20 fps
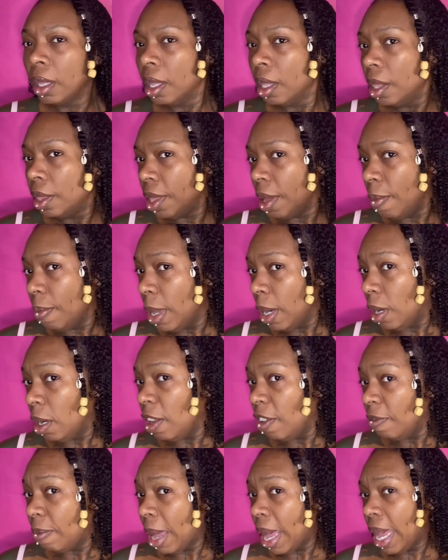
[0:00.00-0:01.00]
the middle
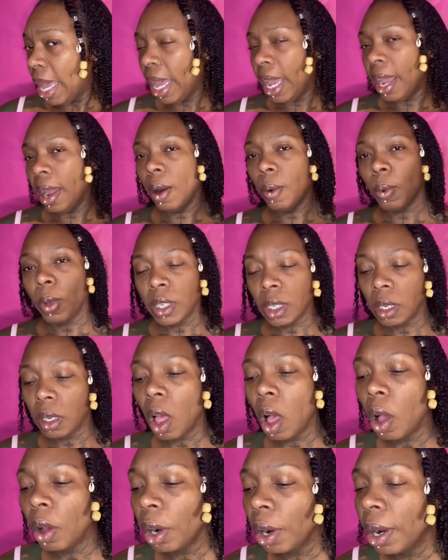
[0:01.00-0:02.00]
of my hair was
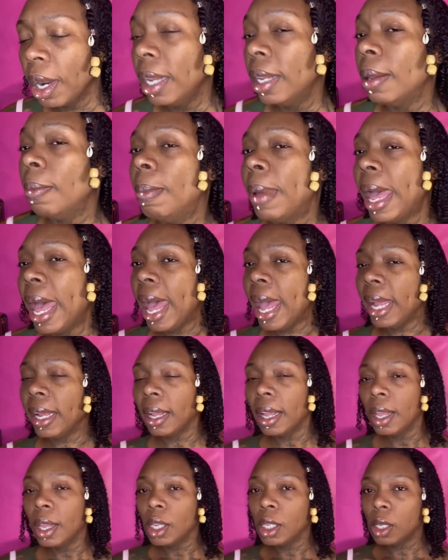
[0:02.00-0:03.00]
longer in the back,
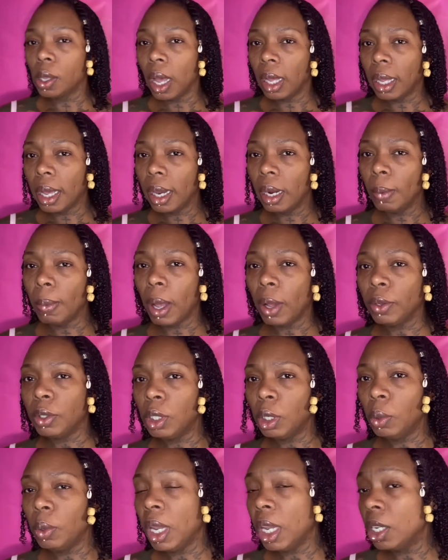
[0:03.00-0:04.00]
so I cut about
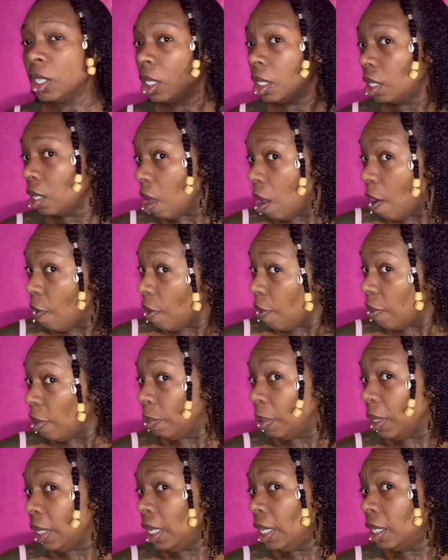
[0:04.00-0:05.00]
2 inches off of a
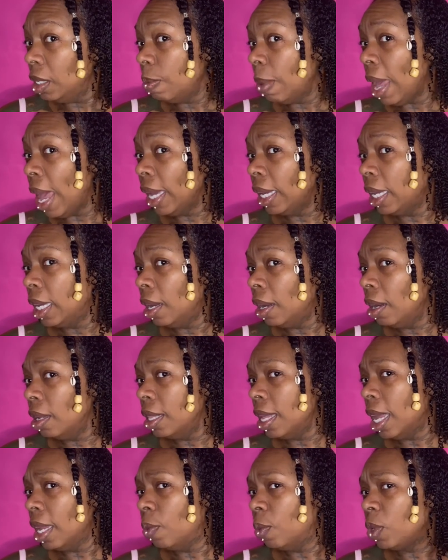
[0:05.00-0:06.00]
piece back here
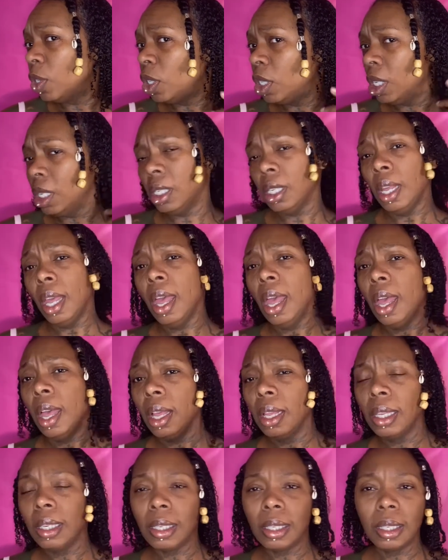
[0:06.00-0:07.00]
that was just
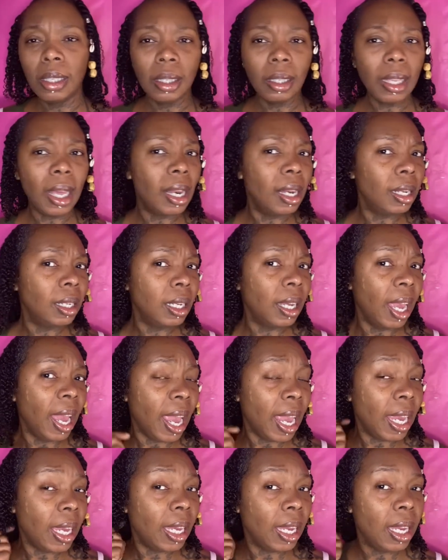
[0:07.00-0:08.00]
steadily
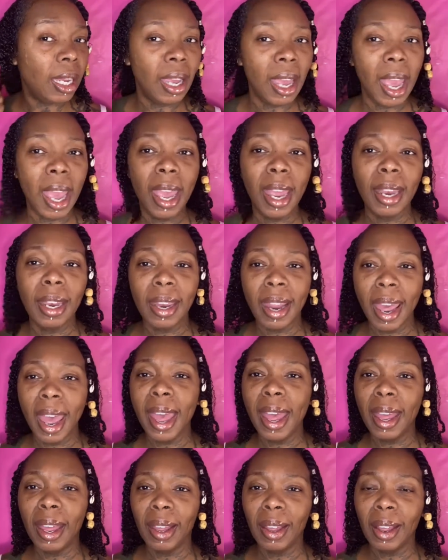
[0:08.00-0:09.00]
hanging, and
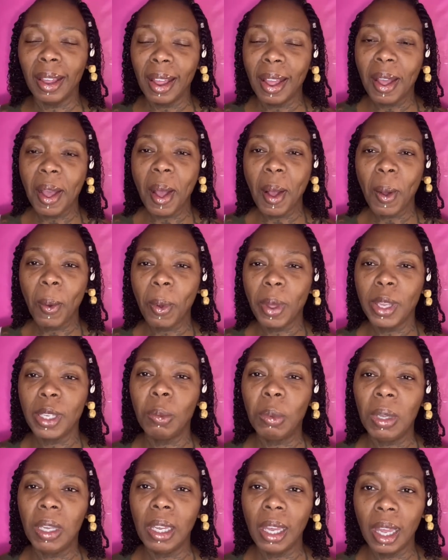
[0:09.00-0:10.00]
that was
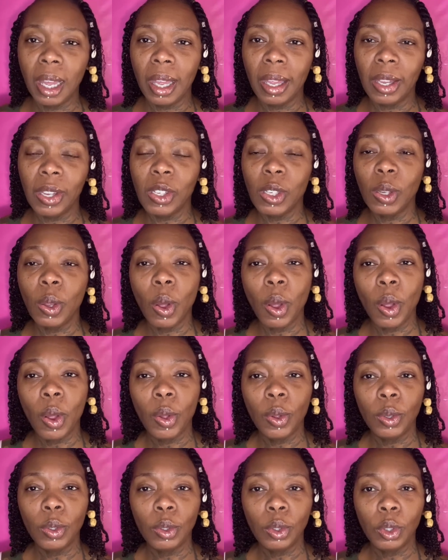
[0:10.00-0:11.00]
because
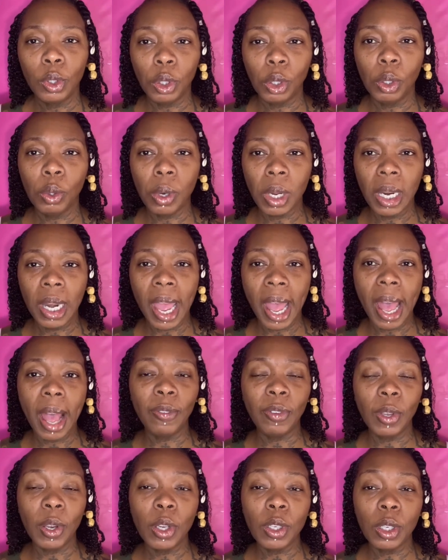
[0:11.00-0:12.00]

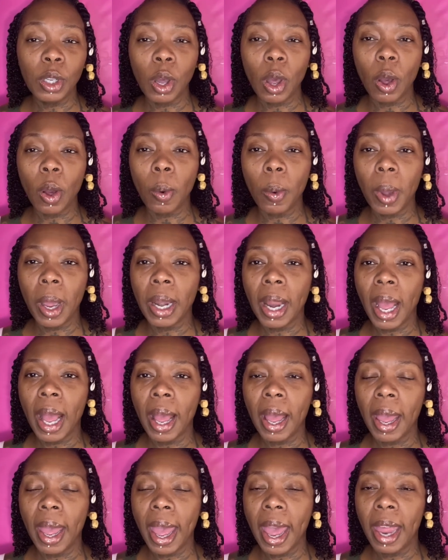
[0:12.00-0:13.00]
2.5 years ago when
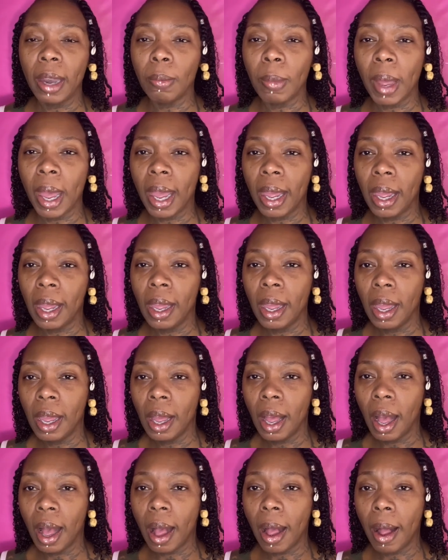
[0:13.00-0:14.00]
I had my
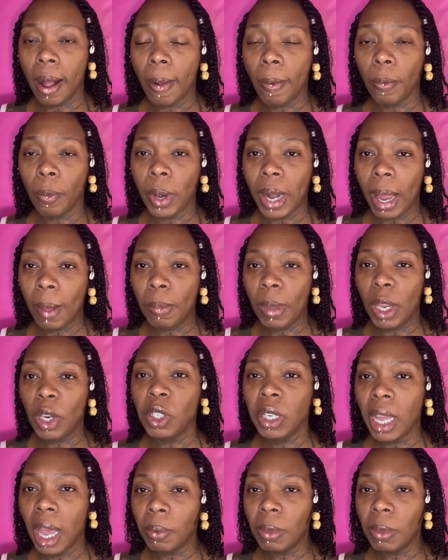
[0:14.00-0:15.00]
when I big chopped